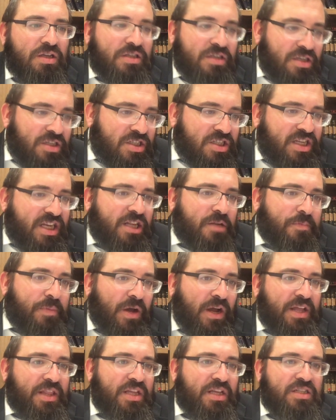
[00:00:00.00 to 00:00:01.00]
to sit
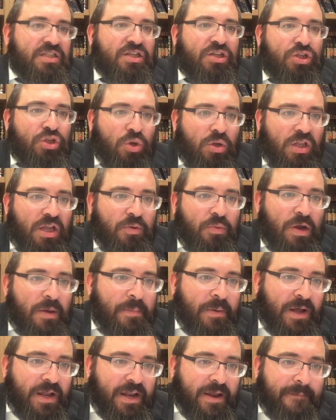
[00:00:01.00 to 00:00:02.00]
by these Gedolei
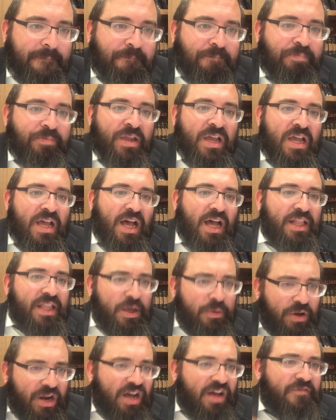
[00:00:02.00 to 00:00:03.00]
Rabbanim, and
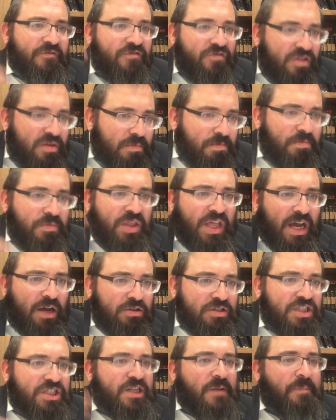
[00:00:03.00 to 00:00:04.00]
they would have
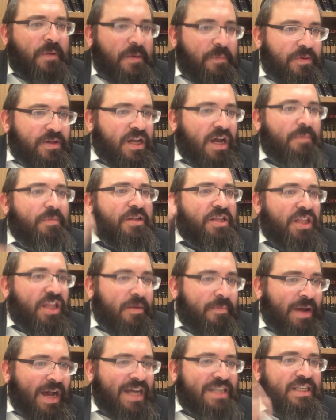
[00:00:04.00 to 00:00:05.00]
thousands of people coming to
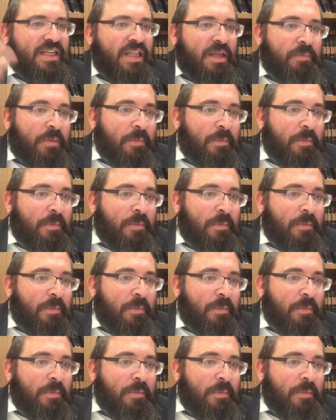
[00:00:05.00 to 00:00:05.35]
them, asking them